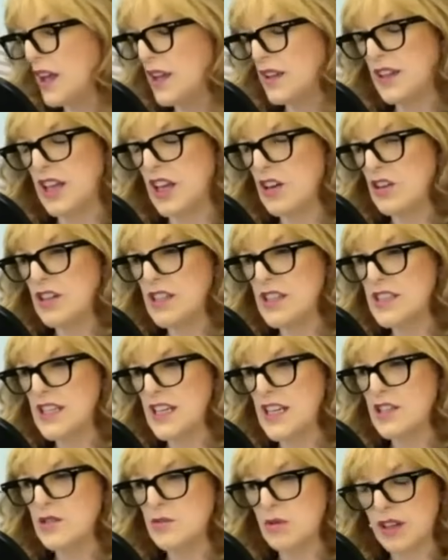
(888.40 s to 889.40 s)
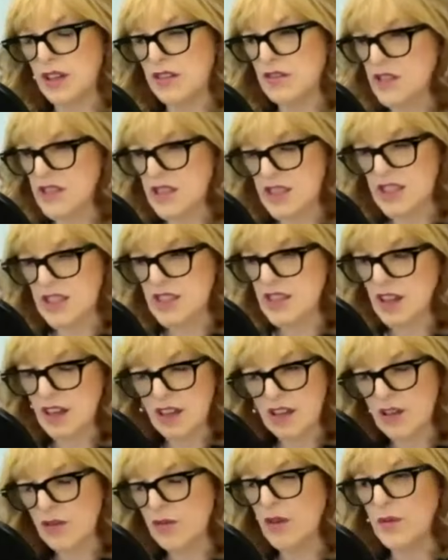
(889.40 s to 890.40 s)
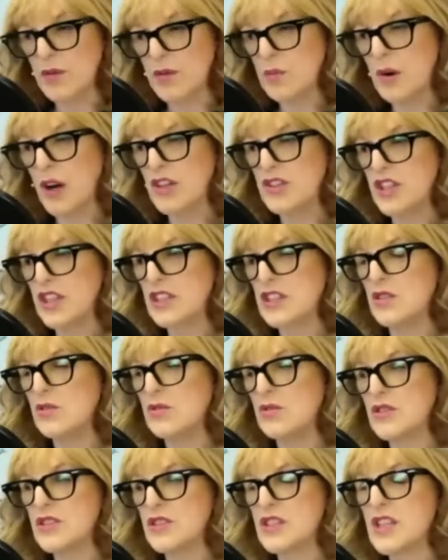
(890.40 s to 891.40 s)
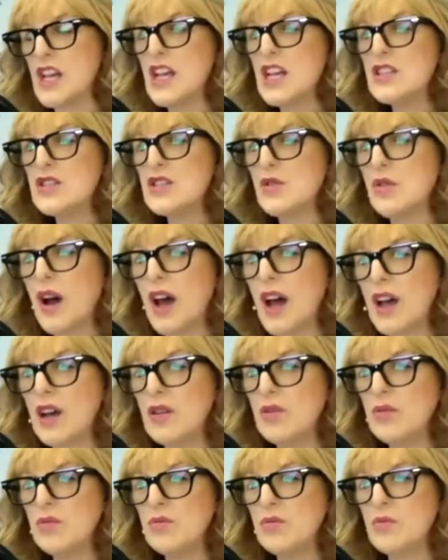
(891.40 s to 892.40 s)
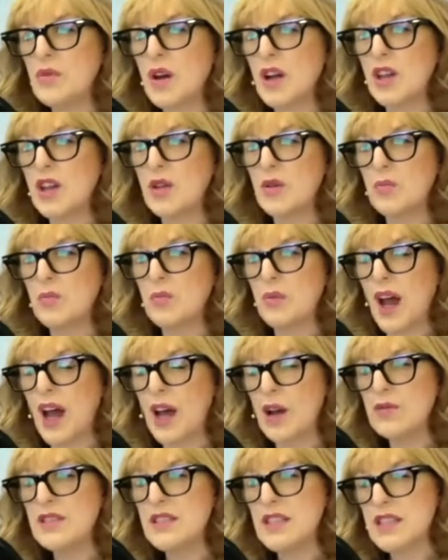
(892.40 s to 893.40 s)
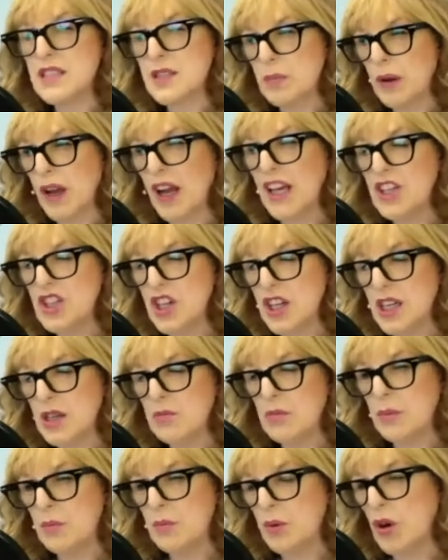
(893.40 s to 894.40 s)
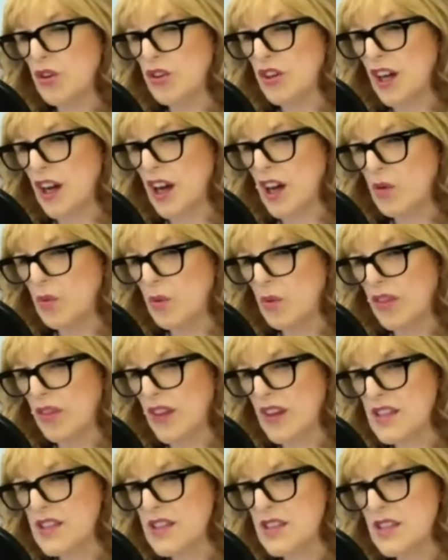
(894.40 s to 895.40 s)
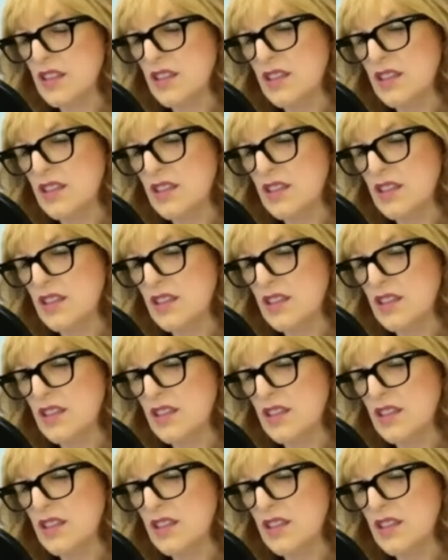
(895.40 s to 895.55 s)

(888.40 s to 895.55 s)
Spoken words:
the early stage, whether it's design or from the project owners. So how is the supply chain being brought along with this?